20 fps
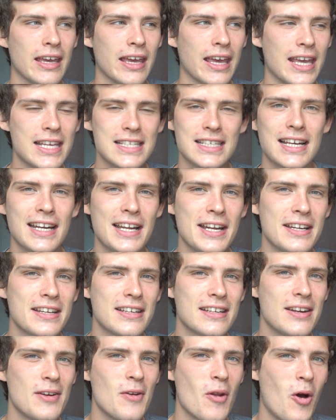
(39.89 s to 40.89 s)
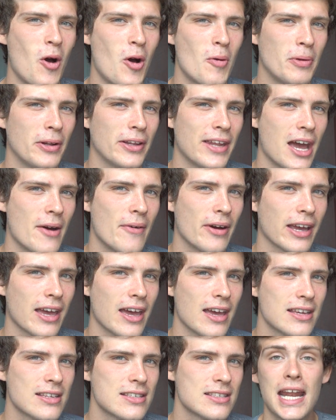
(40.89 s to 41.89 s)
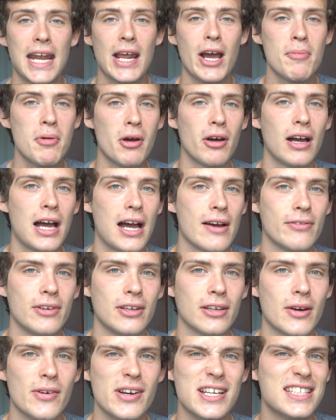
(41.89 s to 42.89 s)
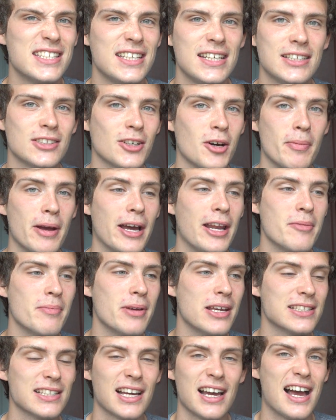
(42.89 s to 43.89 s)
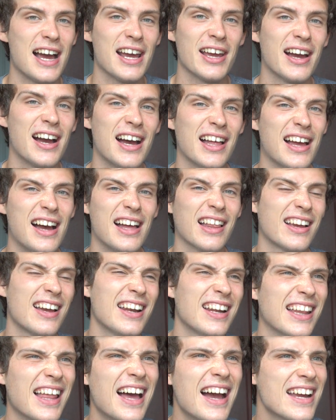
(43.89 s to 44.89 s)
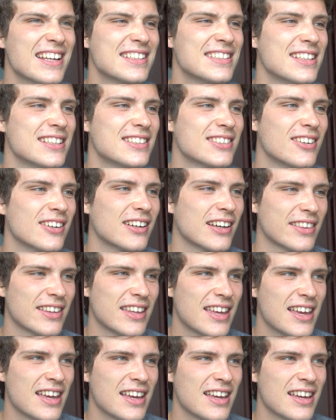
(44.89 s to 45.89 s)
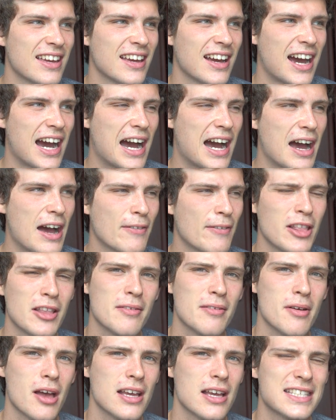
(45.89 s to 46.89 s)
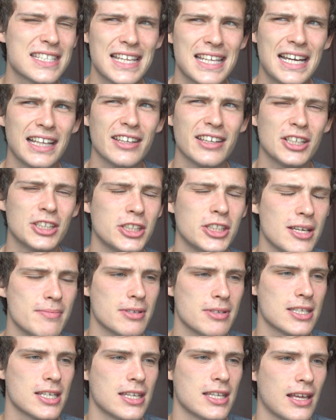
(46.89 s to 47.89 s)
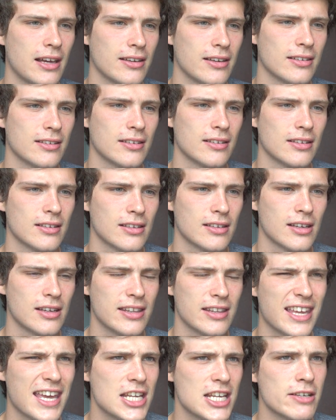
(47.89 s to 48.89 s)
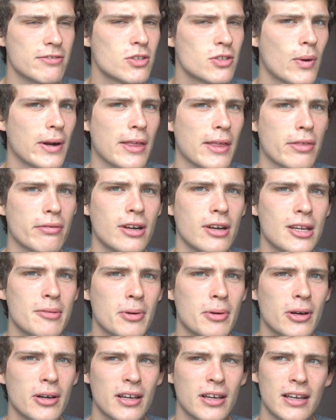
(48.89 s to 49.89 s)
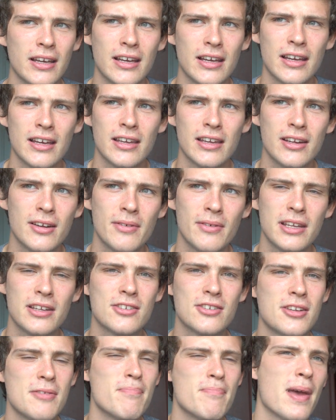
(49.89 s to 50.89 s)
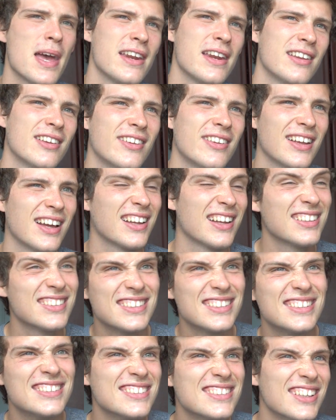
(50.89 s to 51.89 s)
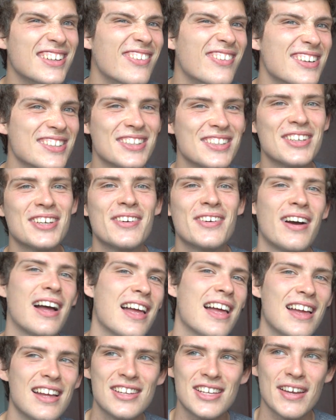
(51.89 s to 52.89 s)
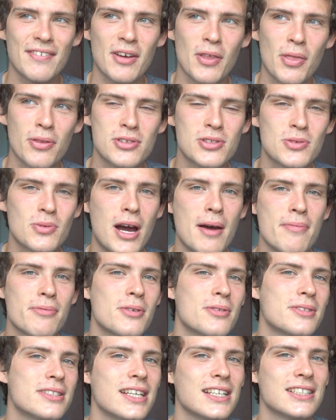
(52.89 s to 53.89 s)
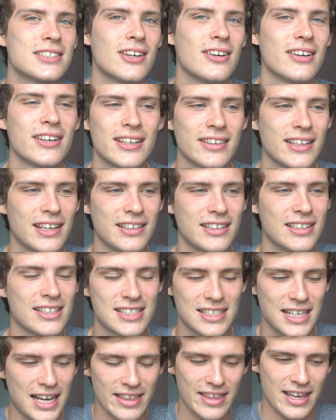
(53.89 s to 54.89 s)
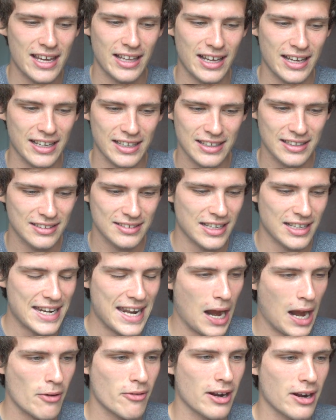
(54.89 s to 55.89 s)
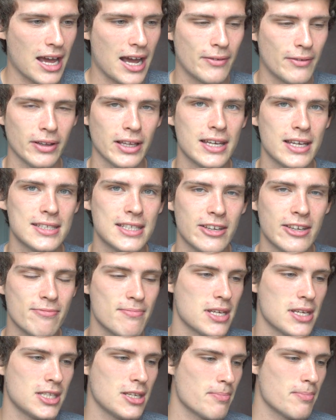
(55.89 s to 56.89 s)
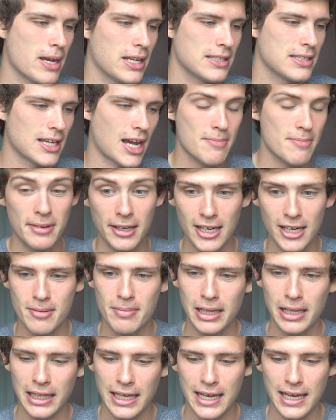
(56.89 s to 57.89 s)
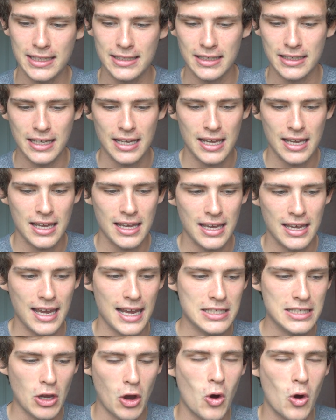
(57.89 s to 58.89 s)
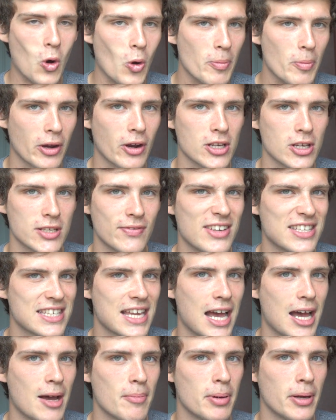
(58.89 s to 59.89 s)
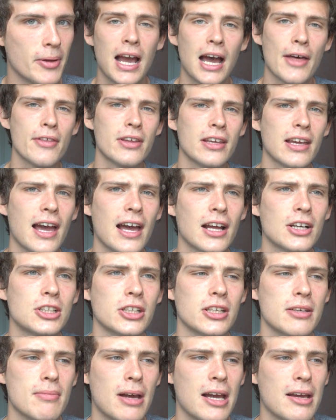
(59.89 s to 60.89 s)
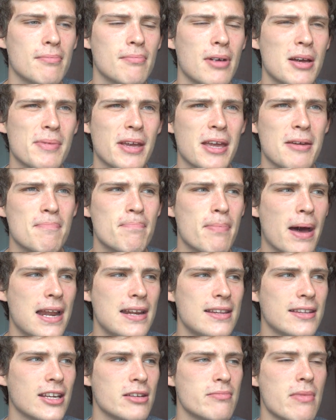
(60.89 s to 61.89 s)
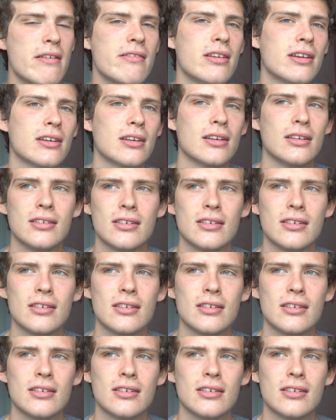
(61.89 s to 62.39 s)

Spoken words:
it's kind of normal now, I guess. Now, I'm not having a go at TikTok by any means. I kind of like TikTok. I feel slightly ashamed to say that at the age of 23, but you know, when you're just in bed, you just think, I don't know what to do. I swipe through TikTok, and then you sat there an hour and a half later, you've missed your bedtime, you're going to be late, and it's all because of this app. I think actually it might be getting banned in America,